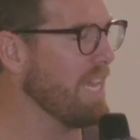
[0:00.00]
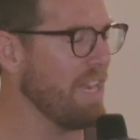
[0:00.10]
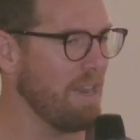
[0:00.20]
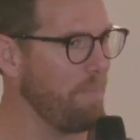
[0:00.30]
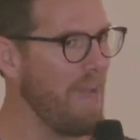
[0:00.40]
it
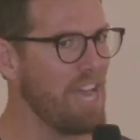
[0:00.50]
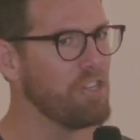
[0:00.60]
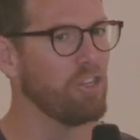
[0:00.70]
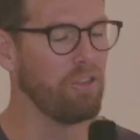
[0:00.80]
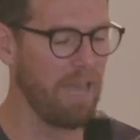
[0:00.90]
and pass
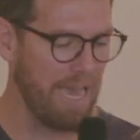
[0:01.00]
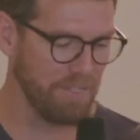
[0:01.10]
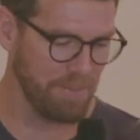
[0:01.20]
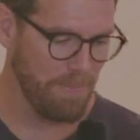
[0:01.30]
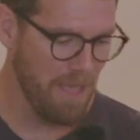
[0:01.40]
your
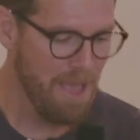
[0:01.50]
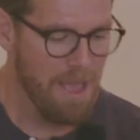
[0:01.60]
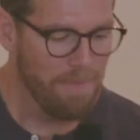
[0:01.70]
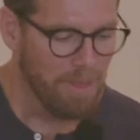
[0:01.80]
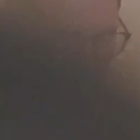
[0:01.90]
class.
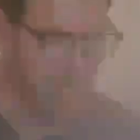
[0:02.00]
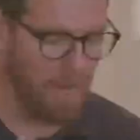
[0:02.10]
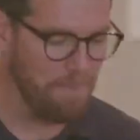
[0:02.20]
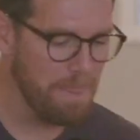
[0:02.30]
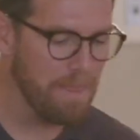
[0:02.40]

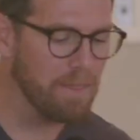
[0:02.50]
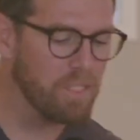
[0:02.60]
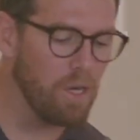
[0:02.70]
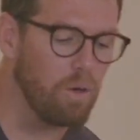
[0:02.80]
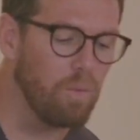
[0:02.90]
Okay?
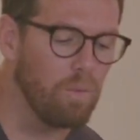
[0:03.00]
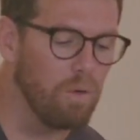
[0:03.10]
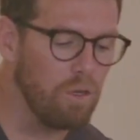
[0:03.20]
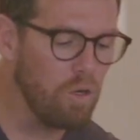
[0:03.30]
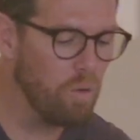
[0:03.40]
So
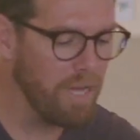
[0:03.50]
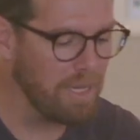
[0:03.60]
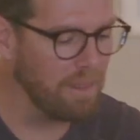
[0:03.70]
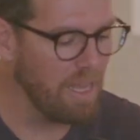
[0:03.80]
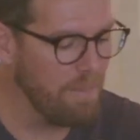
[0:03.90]
real
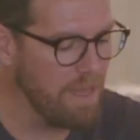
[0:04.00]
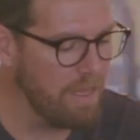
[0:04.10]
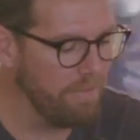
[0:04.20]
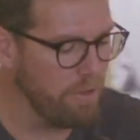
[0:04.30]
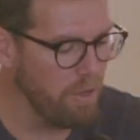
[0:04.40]
quick, let me
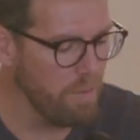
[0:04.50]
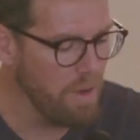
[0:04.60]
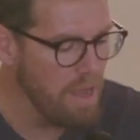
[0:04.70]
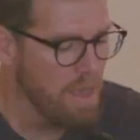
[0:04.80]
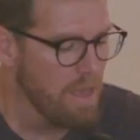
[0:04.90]
give you
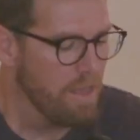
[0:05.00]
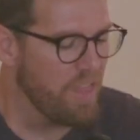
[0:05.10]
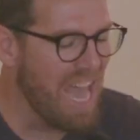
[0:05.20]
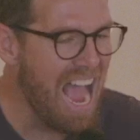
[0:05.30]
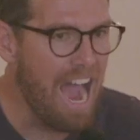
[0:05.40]

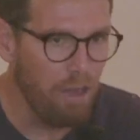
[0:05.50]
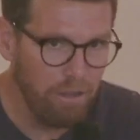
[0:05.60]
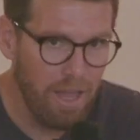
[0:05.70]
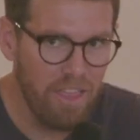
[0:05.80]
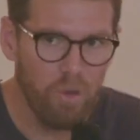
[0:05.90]
the
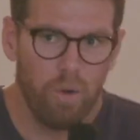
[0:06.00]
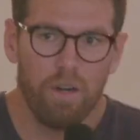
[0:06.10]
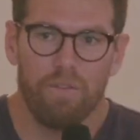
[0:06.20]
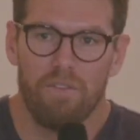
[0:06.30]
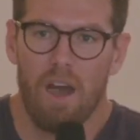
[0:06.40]
outline that we're
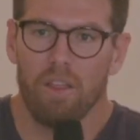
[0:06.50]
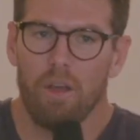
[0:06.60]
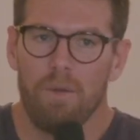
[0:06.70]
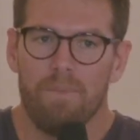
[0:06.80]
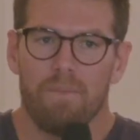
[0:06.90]
going to
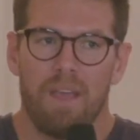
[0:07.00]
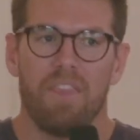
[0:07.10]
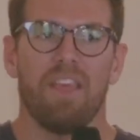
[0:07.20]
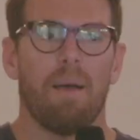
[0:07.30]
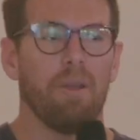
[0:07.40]
follow,
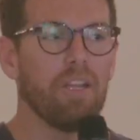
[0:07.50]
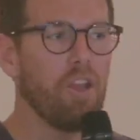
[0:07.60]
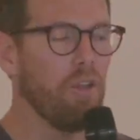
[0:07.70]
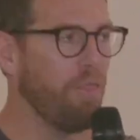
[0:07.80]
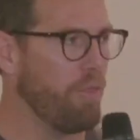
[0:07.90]
and then I'm going to
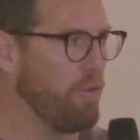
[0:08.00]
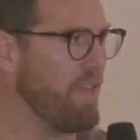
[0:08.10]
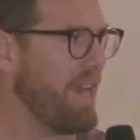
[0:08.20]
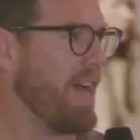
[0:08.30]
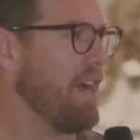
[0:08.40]
go through
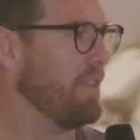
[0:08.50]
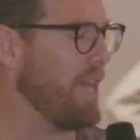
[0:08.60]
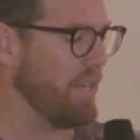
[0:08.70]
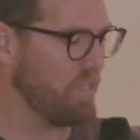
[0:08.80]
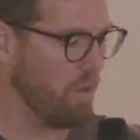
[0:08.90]
that
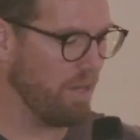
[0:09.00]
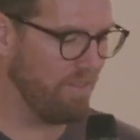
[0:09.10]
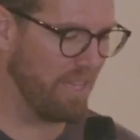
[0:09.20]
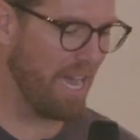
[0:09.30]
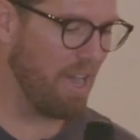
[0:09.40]
outline. So I'll give
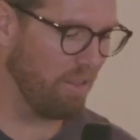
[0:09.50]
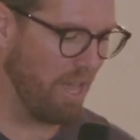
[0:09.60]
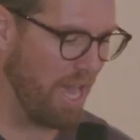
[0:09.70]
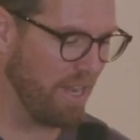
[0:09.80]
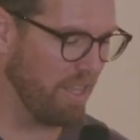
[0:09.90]
you the
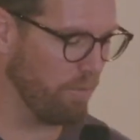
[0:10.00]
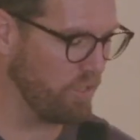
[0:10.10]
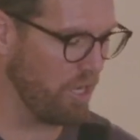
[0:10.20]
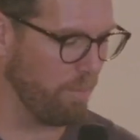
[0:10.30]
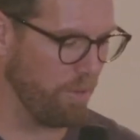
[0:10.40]
outline, and then we'll
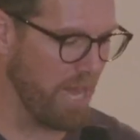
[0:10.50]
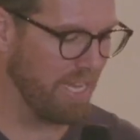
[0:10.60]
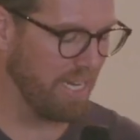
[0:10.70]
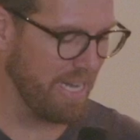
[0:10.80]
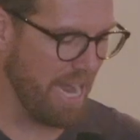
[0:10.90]
start
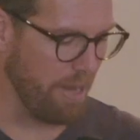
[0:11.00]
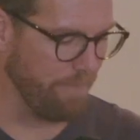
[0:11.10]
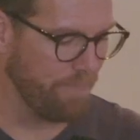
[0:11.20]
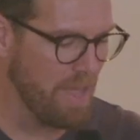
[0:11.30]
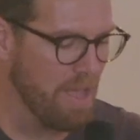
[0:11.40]
breaking it
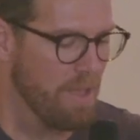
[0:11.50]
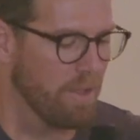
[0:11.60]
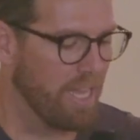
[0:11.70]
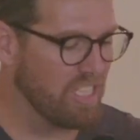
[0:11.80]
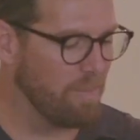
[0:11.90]
down.
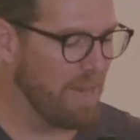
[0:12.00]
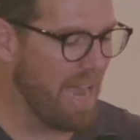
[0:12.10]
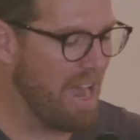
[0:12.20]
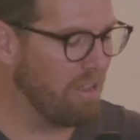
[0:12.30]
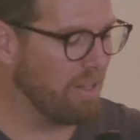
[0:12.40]
Okay, so my
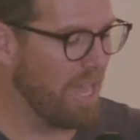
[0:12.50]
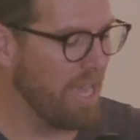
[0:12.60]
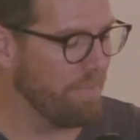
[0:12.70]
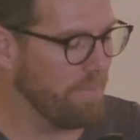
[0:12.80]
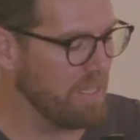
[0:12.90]

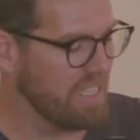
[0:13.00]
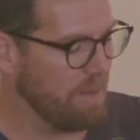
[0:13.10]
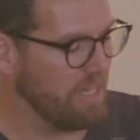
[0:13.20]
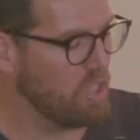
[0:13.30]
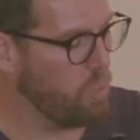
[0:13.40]
outline is going to
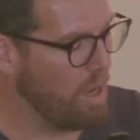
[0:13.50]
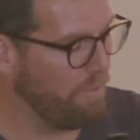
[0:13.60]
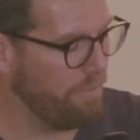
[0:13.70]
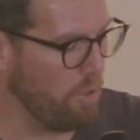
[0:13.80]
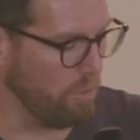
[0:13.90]
be
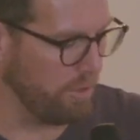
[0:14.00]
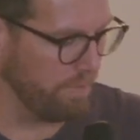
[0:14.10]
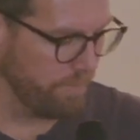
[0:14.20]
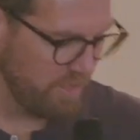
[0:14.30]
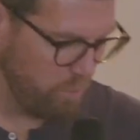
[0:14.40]
12-fold,
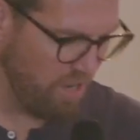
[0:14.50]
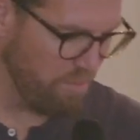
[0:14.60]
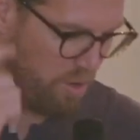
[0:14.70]
12